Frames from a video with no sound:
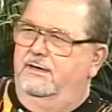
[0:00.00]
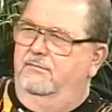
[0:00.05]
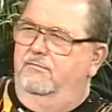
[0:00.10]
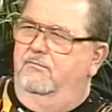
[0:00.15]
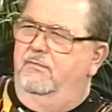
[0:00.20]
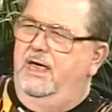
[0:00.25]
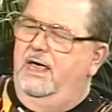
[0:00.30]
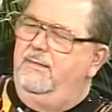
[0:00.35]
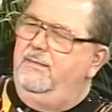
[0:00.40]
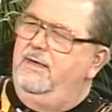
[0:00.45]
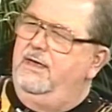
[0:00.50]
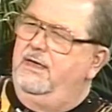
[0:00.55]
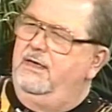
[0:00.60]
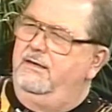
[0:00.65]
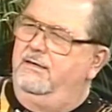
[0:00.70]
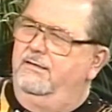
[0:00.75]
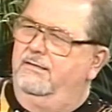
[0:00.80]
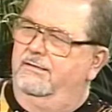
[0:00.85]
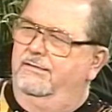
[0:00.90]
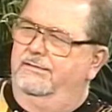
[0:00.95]

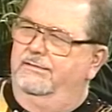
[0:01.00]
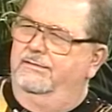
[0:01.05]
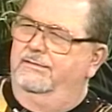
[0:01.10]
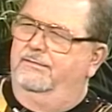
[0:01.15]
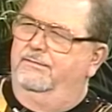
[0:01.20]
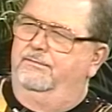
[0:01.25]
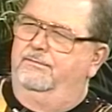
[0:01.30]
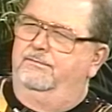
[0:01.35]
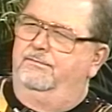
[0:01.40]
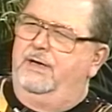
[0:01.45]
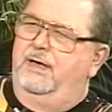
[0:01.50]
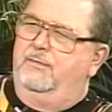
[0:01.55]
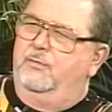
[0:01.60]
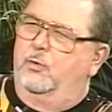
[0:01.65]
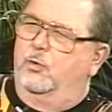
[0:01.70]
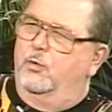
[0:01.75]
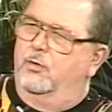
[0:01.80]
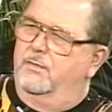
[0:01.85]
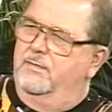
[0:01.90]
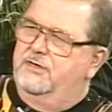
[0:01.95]
Maybe
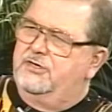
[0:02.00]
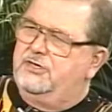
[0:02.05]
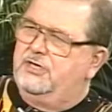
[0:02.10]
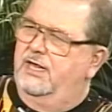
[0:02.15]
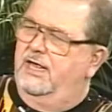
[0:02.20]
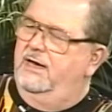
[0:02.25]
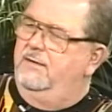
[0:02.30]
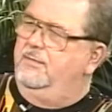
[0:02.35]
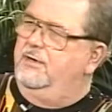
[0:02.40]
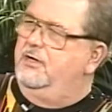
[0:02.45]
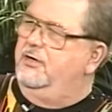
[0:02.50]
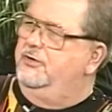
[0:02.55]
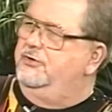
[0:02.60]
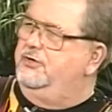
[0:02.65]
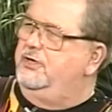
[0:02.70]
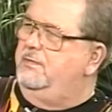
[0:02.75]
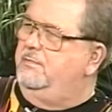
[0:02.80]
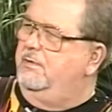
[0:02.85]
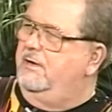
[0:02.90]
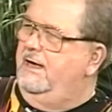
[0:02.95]
people were misled because
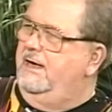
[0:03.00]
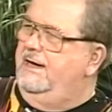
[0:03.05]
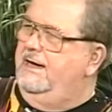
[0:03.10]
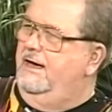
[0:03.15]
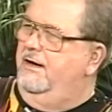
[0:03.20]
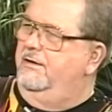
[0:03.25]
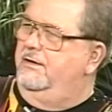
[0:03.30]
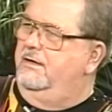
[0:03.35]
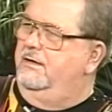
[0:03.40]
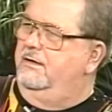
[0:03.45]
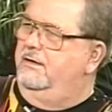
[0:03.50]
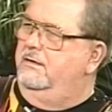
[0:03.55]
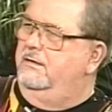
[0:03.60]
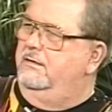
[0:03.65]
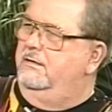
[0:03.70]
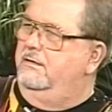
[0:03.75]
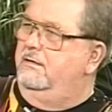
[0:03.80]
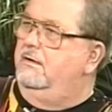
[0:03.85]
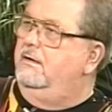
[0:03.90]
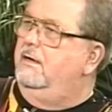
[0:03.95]
he played out
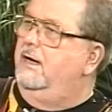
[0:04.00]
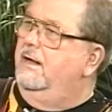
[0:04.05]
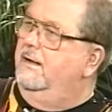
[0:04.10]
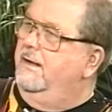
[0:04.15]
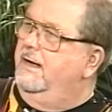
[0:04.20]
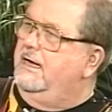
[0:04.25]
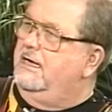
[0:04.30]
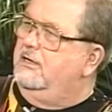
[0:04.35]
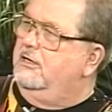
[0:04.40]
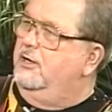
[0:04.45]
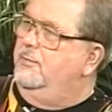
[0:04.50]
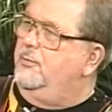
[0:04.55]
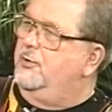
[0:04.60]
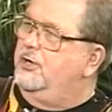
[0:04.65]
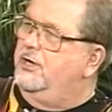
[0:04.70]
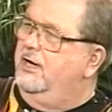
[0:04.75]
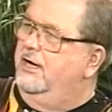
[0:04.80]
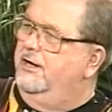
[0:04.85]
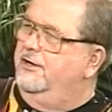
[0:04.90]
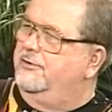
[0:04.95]
in L.A.
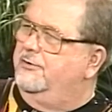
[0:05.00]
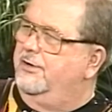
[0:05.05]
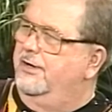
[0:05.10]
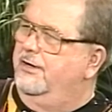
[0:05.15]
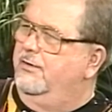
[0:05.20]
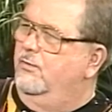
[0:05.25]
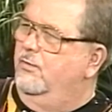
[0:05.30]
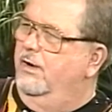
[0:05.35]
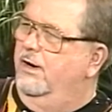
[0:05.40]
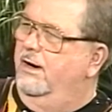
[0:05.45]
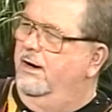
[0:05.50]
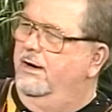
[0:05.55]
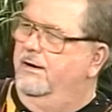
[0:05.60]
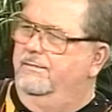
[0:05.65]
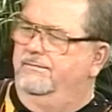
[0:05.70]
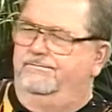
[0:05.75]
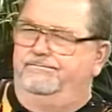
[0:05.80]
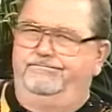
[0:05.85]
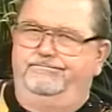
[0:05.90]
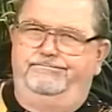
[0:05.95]
Clipper country
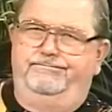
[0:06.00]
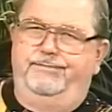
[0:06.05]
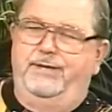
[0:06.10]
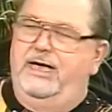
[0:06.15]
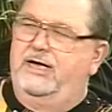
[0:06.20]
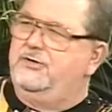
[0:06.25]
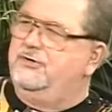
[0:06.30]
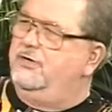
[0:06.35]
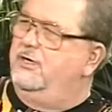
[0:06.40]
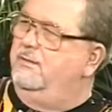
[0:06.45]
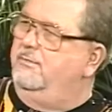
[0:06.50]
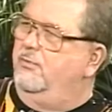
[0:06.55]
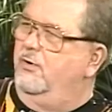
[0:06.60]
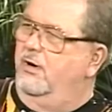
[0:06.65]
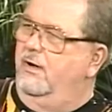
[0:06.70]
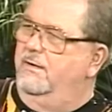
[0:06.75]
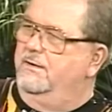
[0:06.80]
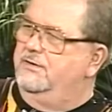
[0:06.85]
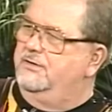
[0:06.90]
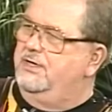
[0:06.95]
where
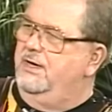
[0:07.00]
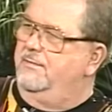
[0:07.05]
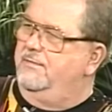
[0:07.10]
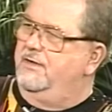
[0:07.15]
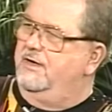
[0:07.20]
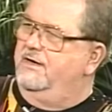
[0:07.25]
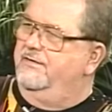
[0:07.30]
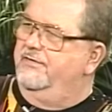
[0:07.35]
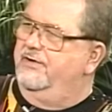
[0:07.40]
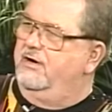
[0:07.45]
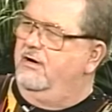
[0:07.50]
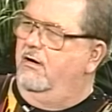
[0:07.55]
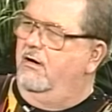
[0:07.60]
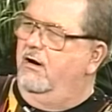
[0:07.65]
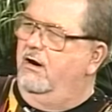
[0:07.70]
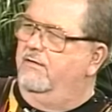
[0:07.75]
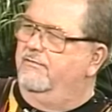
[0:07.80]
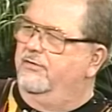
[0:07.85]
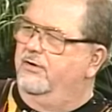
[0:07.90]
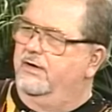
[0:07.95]
basketball is something of a
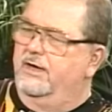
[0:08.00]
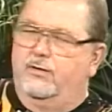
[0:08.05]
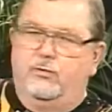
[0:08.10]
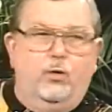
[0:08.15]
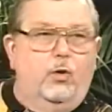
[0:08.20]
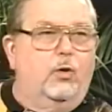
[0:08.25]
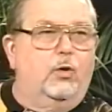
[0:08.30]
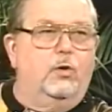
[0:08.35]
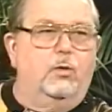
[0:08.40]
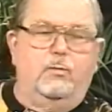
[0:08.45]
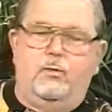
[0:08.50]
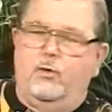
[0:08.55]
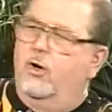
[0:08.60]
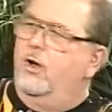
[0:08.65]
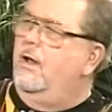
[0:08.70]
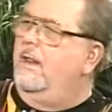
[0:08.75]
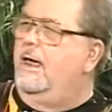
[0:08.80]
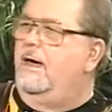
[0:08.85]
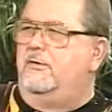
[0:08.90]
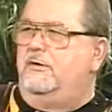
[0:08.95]
carnival. They roll the
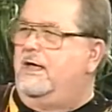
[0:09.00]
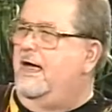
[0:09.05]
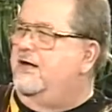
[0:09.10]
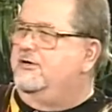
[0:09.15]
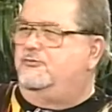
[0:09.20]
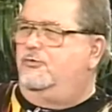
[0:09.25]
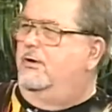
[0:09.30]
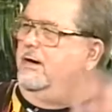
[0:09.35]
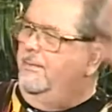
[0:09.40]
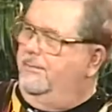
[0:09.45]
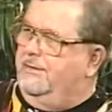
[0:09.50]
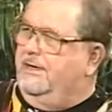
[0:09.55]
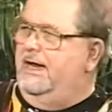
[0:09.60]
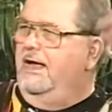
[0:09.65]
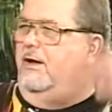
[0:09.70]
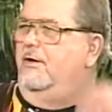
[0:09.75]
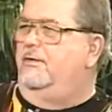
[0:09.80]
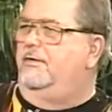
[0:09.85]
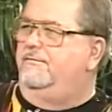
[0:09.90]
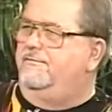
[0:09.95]
ball out, guys run up and
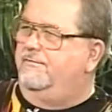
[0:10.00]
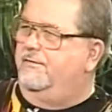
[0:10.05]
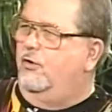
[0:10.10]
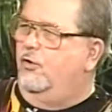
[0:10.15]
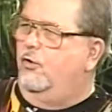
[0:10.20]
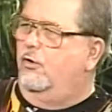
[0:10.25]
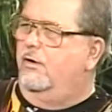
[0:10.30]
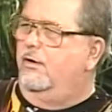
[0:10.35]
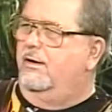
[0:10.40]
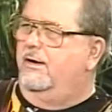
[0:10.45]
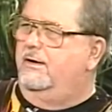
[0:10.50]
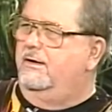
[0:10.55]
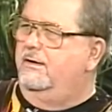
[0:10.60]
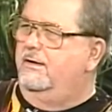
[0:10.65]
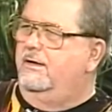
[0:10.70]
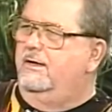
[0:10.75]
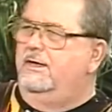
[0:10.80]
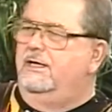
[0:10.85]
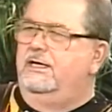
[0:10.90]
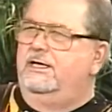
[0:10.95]
down the floor, and,
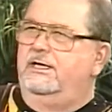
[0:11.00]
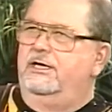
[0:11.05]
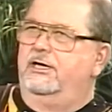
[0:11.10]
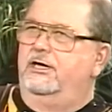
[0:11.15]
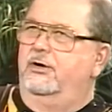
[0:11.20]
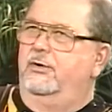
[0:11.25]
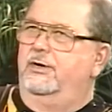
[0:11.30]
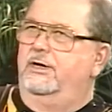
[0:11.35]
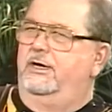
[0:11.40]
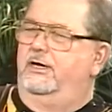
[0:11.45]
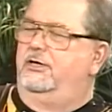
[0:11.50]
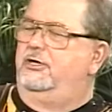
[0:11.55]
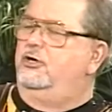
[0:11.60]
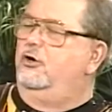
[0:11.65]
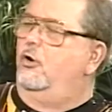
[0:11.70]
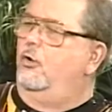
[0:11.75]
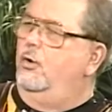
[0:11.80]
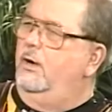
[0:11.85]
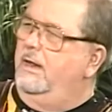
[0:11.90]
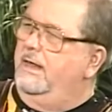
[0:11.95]
you know, in a
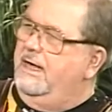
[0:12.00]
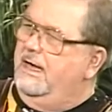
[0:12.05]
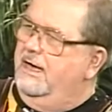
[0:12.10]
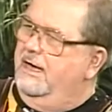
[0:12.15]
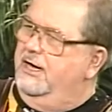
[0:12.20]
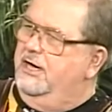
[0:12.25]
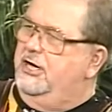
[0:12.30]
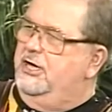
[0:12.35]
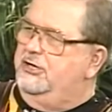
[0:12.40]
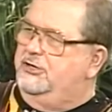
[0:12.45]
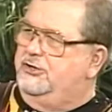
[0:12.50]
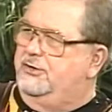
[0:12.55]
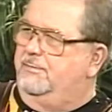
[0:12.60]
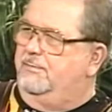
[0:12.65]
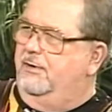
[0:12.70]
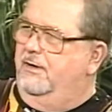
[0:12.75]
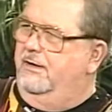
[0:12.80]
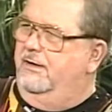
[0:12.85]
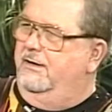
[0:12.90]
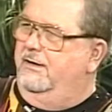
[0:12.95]
totally
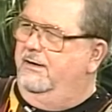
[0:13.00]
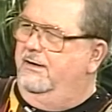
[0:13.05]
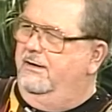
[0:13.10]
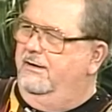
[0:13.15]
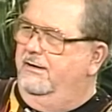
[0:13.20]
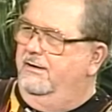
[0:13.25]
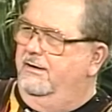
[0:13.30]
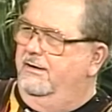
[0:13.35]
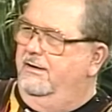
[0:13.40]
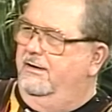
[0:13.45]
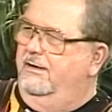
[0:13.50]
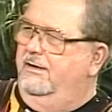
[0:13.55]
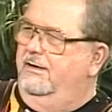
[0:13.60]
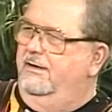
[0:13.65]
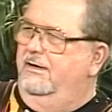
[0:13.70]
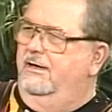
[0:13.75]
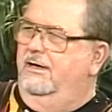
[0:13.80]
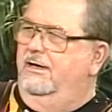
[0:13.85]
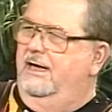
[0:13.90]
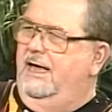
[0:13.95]
undisciplined
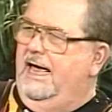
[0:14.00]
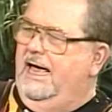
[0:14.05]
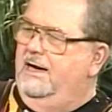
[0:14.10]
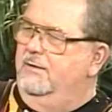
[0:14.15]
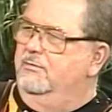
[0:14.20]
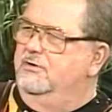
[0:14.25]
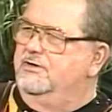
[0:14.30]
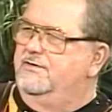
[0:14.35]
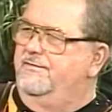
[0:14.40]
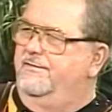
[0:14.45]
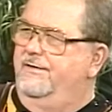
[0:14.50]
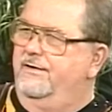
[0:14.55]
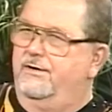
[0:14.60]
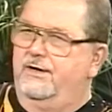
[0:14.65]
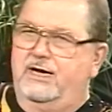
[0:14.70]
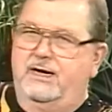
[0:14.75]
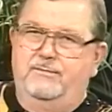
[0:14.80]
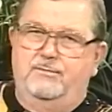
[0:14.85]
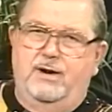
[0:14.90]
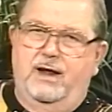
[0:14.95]
atmosphere,
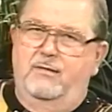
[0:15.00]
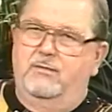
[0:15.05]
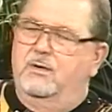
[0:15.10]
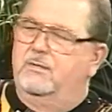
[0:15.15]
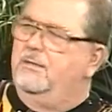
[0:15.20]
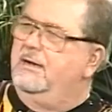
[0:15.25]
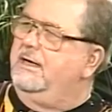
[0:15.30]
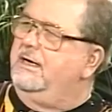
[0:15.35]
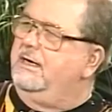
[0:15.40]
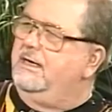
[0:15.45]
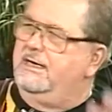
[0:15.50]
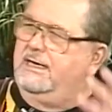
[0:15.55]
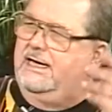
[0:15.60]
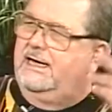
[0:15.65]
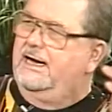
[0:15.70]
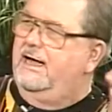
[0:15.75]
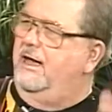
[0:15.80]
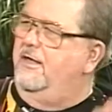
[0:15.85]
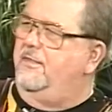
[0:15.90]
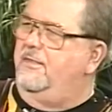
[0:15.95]
he probably can
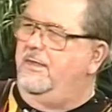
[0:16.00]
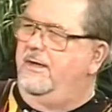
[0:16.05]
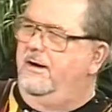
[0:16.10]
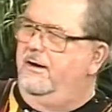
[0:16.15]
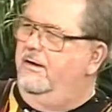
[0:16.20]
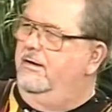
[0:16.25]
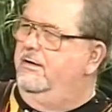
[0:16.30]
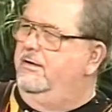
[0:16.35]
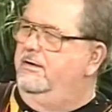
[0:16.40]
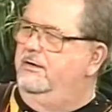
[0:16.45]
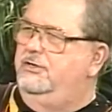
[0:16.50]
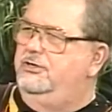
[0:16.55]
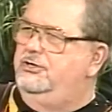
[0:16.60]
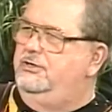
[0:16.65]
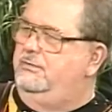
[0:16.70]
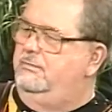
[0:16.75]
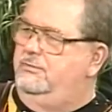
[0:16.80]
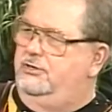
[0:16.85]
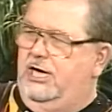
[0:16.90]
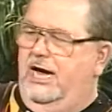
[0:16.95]
get out there
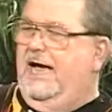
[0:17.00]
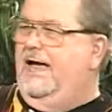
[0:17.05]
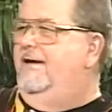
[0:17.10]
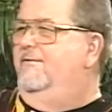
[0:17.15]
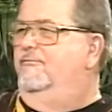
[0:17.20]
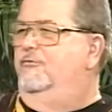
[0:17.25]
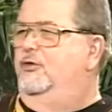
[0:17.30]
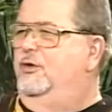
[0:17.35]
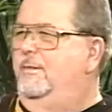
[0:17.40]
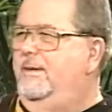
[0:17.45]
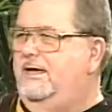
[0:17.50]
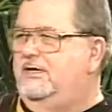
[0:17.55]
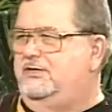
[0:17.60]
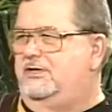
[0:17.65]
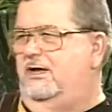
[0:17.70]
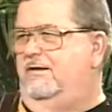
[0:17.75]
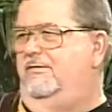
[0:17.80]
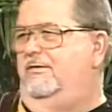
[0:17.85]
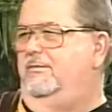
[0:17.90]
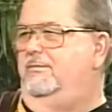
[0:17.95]
and jive with the
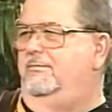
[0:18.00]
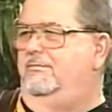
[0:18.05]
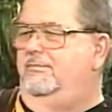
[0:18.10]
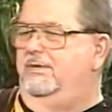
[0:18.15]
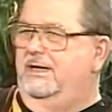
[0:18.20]
best of them.